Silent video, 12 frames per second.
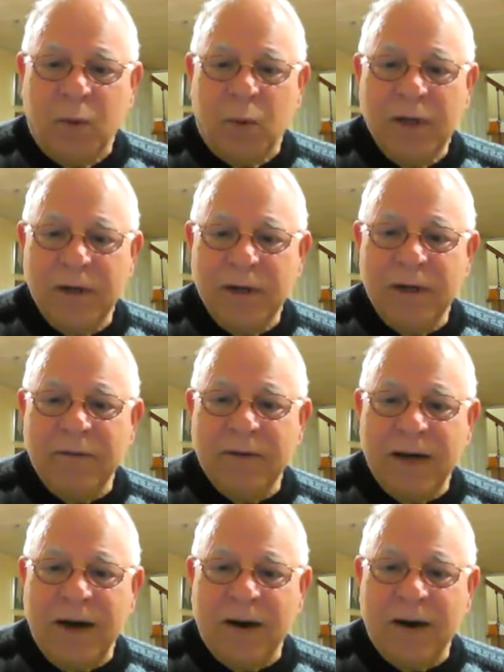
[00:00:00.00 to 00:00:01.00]
We live
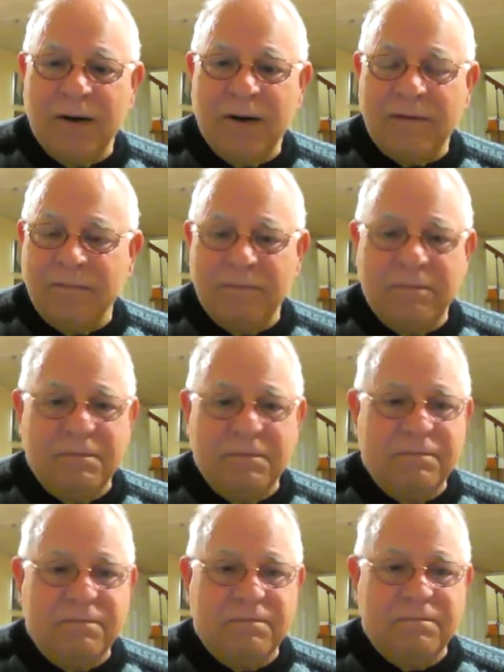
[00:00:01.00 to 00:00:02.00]
in our
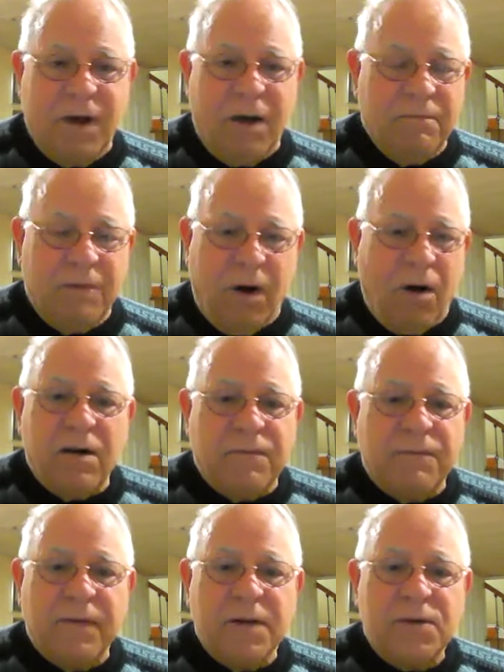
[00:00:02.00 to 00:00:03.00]

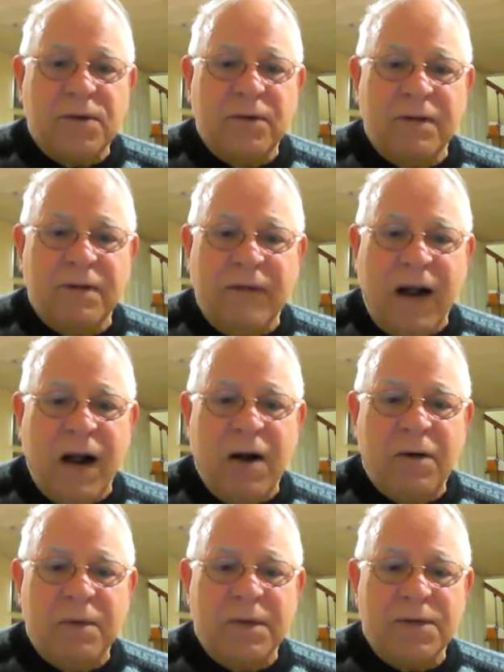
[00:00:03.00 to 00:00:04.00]
artificial
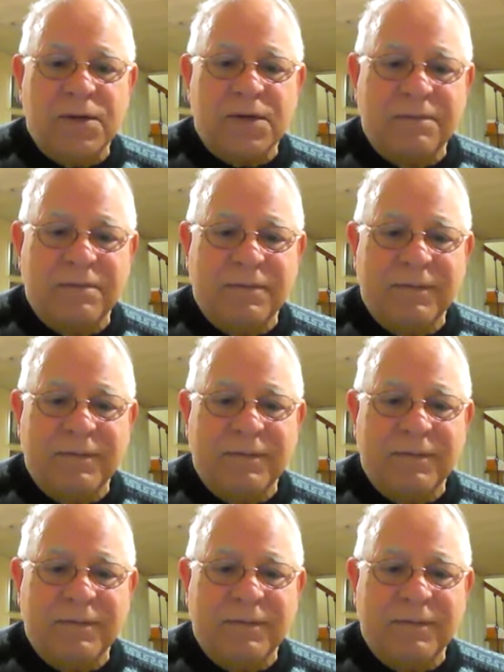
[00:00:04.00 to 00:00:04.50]
environments